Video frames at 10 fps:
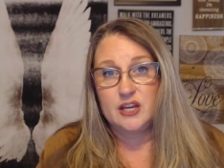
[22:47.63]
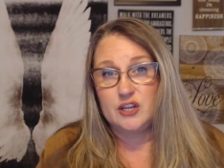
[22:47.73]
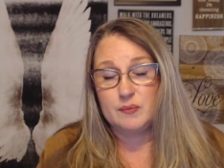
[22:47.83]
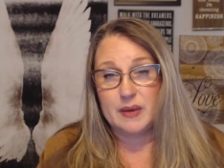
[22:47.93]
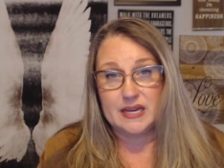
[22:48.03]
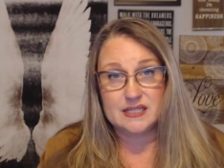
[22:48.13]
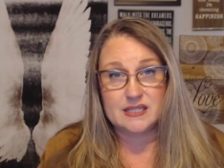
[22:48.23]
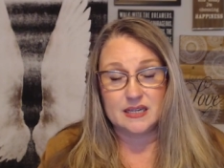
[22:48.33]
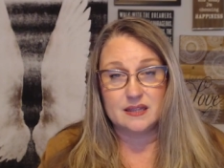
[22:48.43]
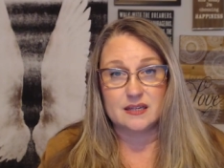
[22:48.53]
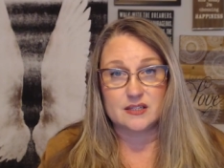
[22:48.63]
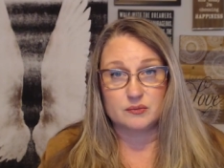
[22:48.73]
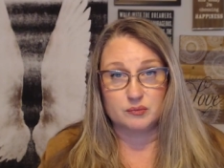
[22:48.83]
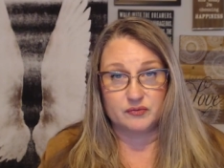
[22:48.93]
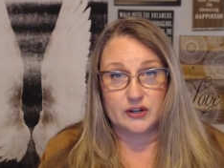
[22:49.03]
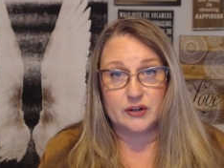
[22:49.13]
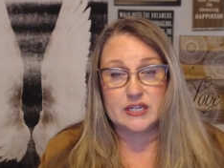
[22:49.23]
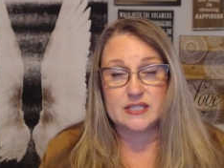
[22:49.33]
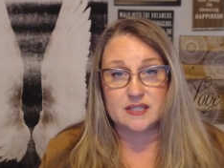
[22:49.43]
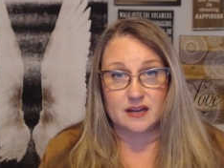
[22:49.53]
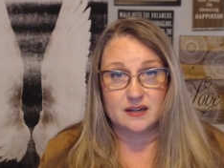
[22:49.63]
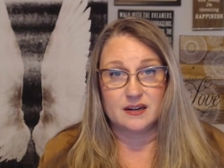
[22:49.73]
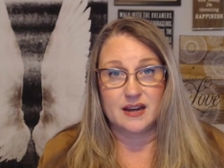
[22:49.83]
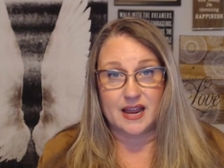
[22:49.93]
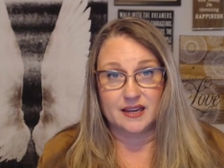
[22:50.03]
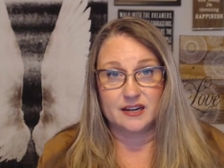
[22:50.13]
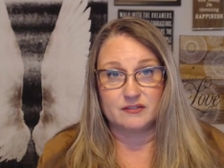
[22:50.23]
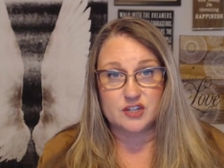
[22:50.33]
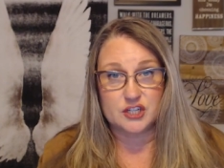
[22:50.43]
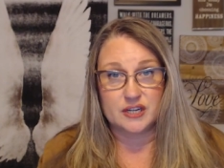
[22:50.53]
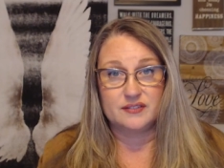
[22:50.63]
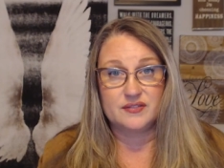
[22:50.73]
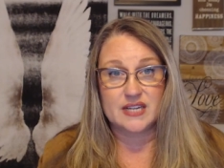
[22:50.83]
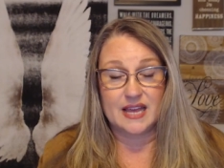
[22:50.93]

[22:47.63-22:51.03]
you may see this very sudden negative shift.